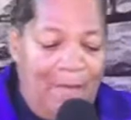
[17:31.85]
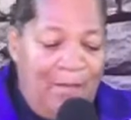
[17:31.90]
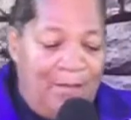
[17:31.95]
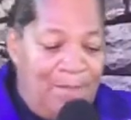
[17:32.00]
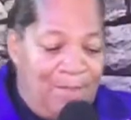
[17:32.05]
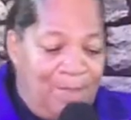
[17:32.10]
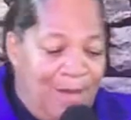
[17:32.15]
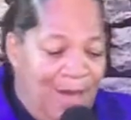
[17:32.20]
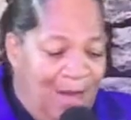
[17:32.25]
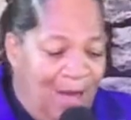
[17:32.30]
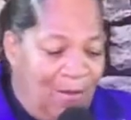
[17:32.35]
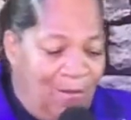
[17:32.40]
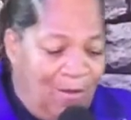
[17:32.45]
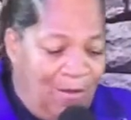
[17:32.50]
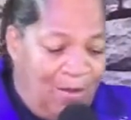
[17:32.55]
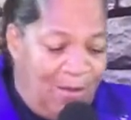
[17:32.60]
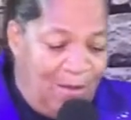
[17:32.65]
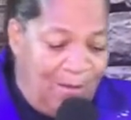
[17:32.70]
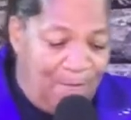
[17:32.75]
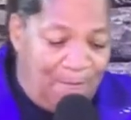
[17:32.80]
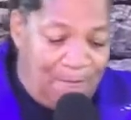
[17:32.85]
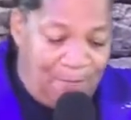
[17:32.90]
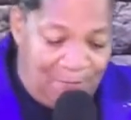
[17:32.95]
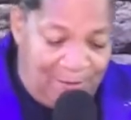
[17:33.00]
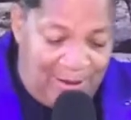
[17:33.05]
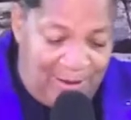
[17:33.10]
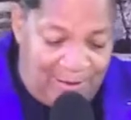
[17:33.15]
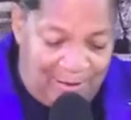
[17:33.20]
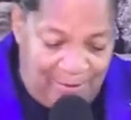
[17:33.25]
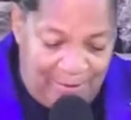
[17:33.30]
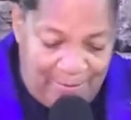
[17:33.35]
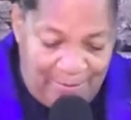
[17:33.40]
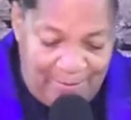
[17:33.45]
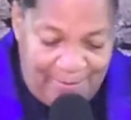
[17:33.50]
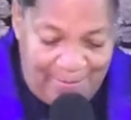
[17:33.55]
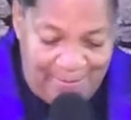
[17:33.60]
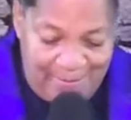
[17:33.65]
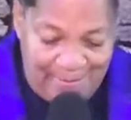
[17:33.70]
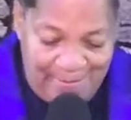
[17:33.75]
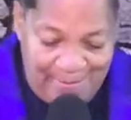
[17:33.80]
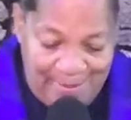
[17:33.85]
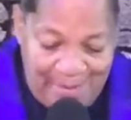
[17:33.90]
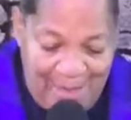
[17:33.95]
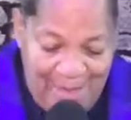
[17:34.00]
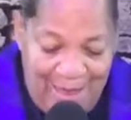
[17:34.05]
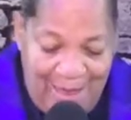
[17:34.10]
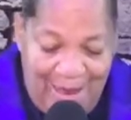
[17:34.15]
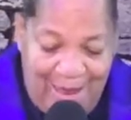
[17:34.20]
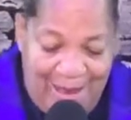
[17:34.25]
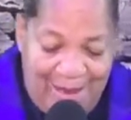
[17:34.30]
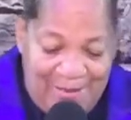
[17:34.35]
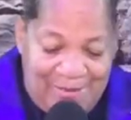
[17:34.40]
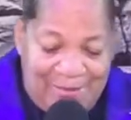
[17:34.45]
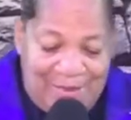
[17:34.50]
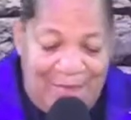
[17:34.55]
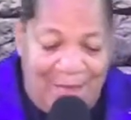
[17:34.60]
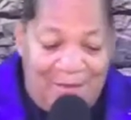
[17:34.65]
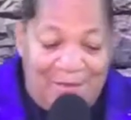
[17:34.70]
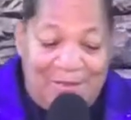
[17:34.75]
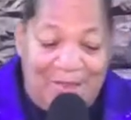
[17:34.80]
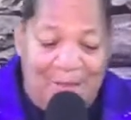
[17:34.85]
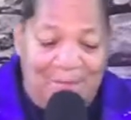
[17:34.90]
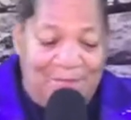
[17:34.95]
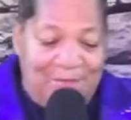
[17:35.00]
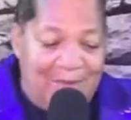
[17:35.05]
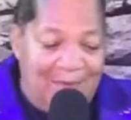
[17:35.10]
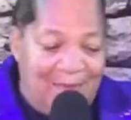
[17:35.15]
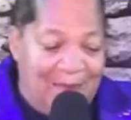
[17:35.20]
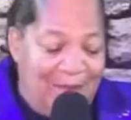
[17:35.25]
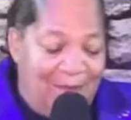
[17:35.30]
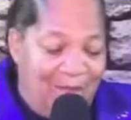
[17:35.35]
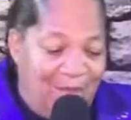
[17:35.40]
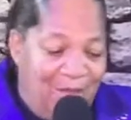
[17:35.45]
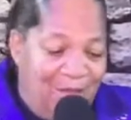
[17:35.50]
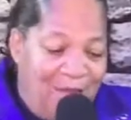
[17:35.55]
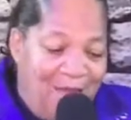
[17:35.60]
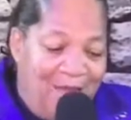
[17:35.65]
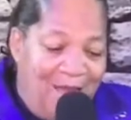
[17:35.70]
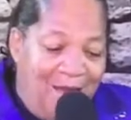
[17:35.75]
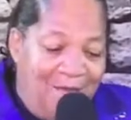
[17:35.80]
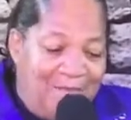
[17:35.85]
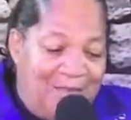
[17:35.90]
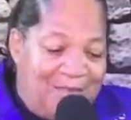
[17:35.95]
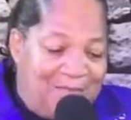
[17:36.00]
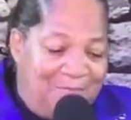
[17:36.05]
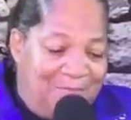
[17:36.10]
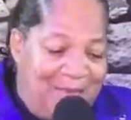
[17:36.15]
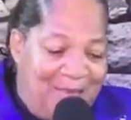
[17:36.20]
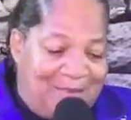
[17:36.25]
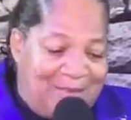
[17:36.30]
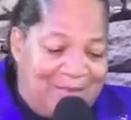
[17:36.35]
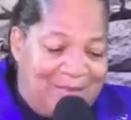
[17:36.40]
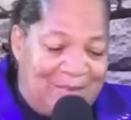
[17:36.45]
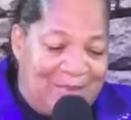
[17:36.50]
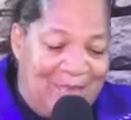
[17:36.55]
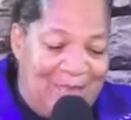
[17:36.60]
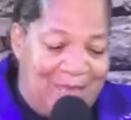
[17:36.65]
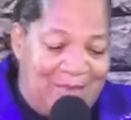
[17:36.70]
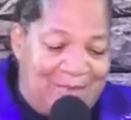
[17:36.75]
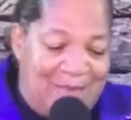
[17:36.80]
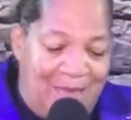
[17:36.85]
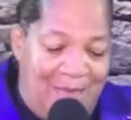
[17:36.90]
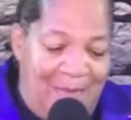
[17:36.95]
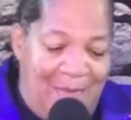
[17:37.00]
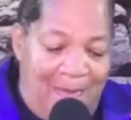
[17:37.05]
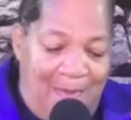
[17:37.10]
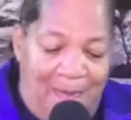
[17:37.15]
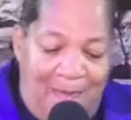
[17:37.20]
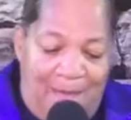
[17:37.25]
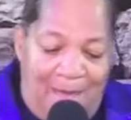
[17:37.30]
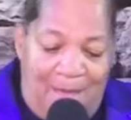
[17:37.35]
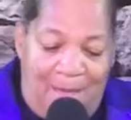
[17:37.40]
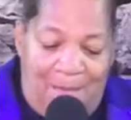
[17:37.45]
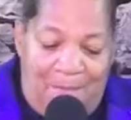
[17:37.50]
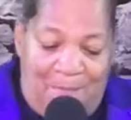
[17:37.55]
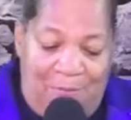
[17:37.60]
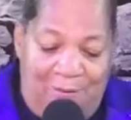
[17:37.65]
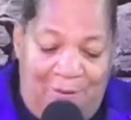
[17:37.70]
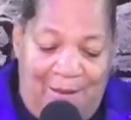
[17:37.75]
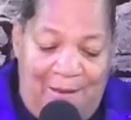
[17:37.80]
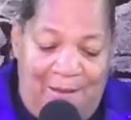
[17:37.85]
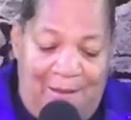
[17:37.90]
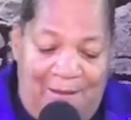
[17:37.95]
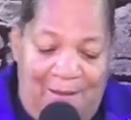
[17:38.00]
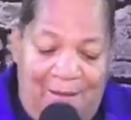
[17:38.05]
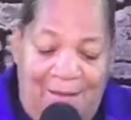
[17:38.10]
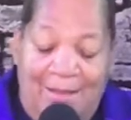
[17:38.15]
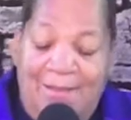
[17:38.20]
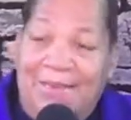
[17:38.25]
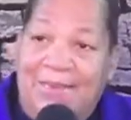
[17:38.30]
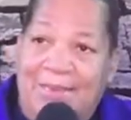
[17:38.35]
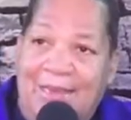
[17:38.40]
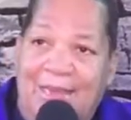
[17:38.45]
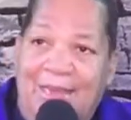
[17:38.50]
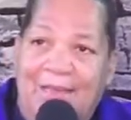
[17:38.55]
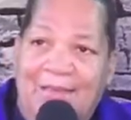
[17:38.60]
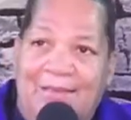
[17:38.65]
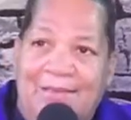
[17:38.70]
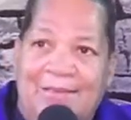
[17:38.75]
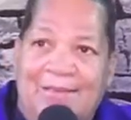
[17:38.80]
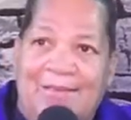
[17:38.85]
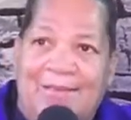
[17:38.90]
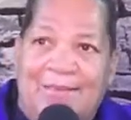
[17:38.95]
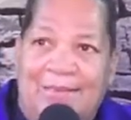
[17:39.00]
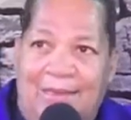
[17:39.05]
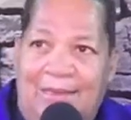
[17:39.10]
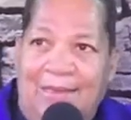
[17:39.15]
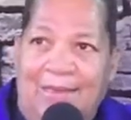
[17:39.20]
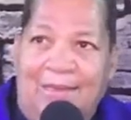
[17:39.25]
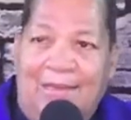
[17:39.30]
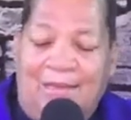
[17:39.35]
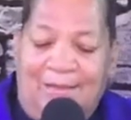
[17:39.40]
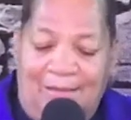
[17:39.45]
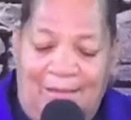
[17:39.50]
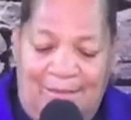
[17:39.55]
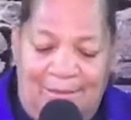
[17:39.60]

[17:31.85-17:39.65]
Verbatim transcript: The Power of Prayer. And the uh, subtitle of this message is Prayer Changes Things.